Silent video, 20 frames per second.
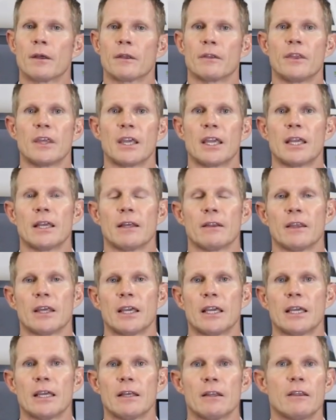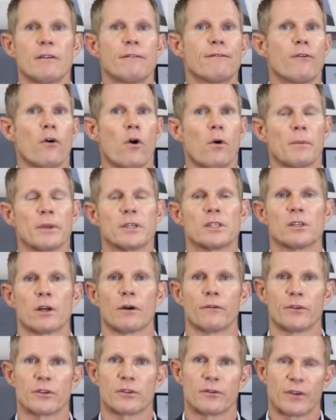The form
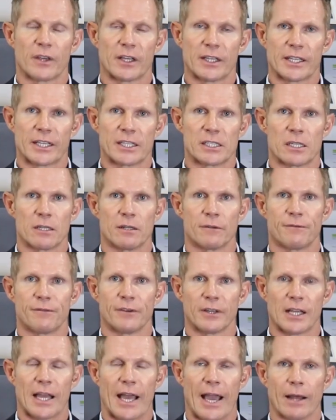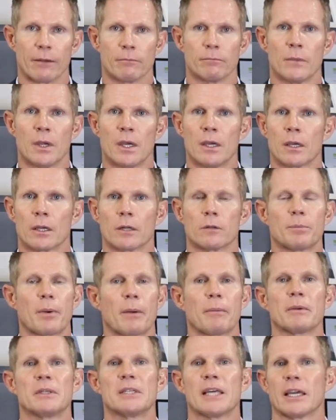itself is fairly easy to fill out. It'll
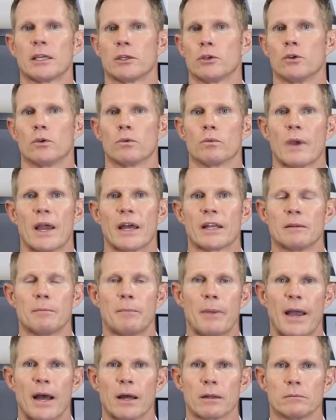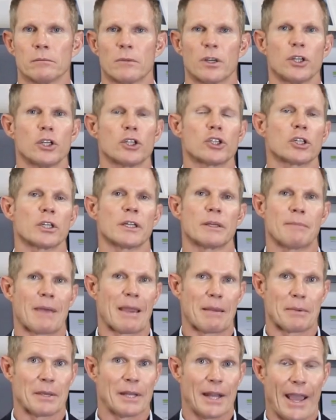probably take you around about, initially
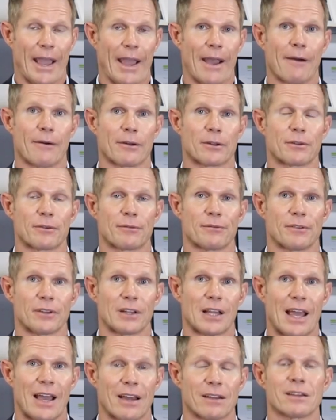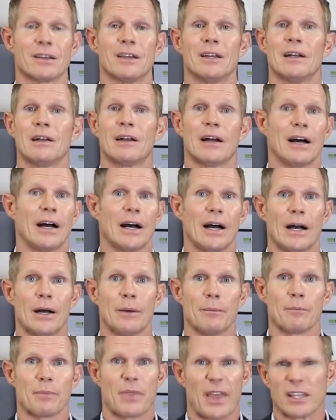maybe an hour to fill out.
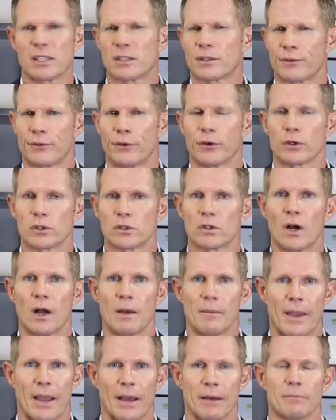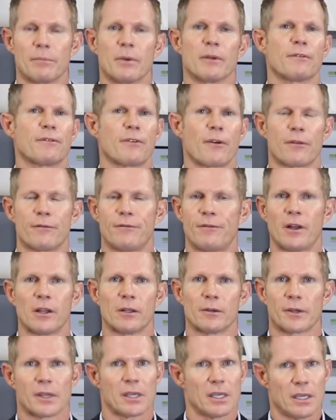That's the first time out, but for the
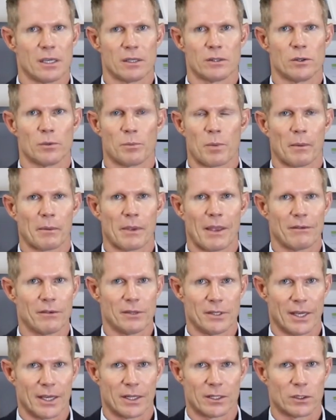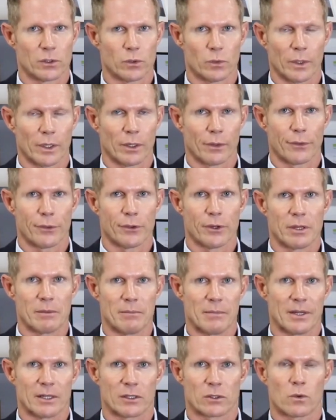following years you probably have it down to 20 or 30
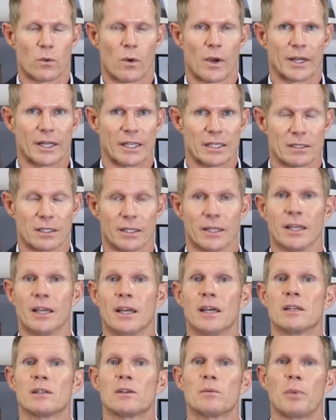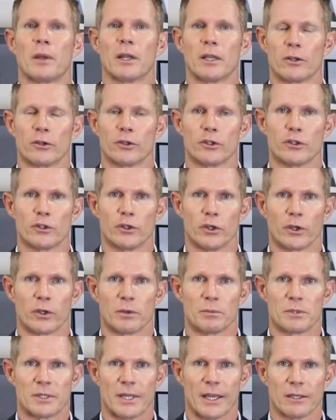minutes quite easily, depending on your
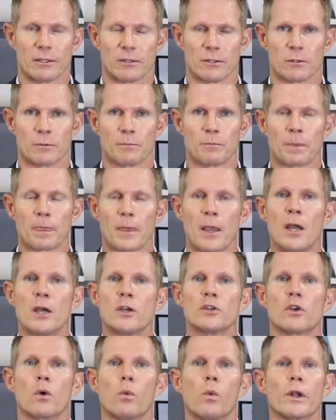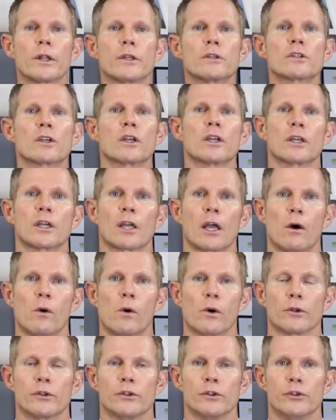circumstances. So what it's going to
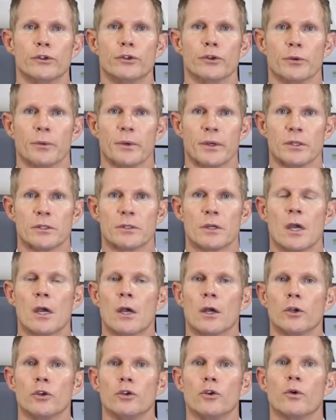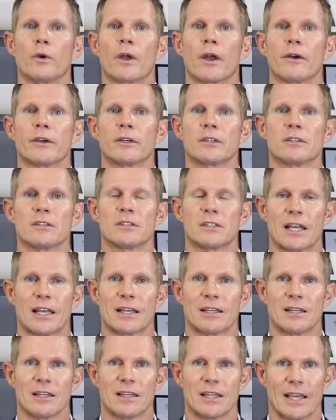go on to do is you're going to
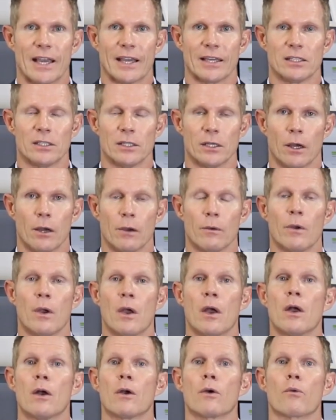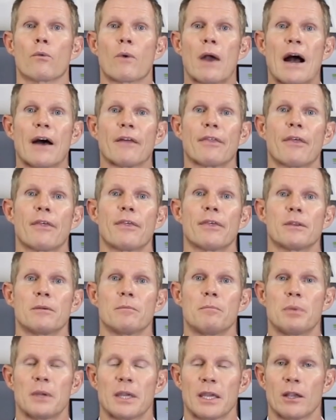say to the ATO, rather
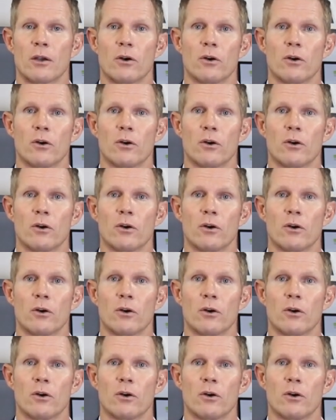than being